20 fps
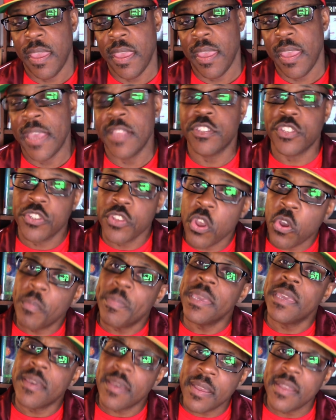And so,
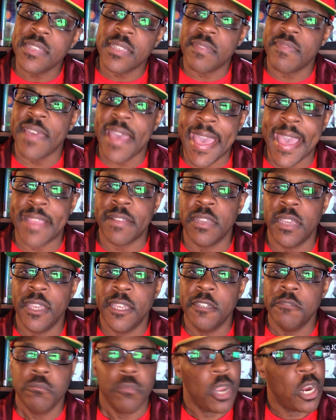because of that,
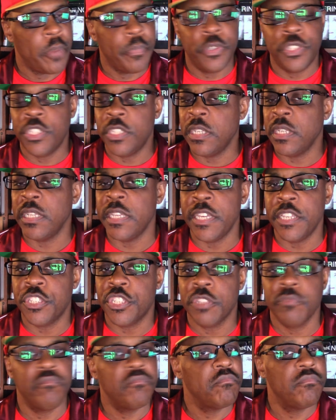RPG
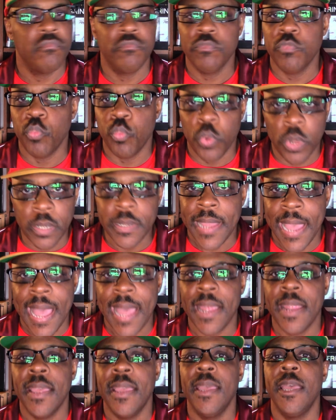elites will
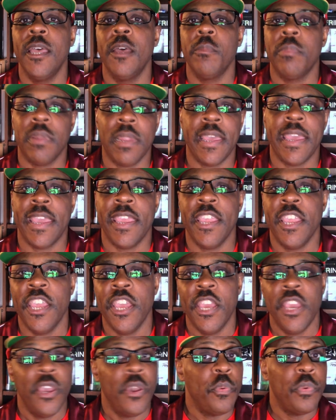not play
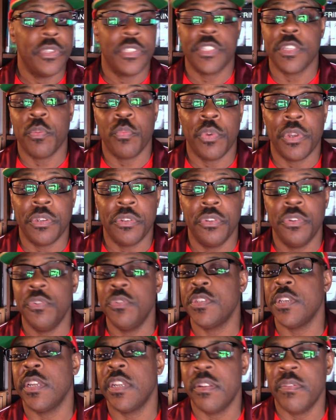with someone
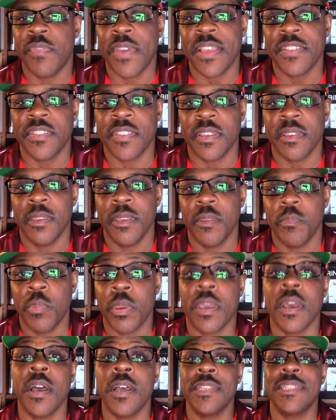who's uninvested
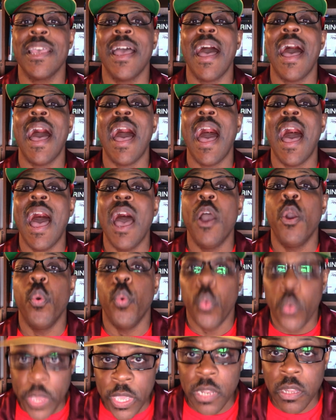because
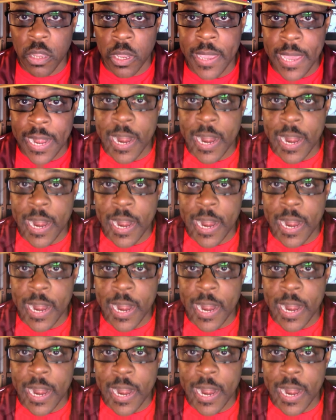we look at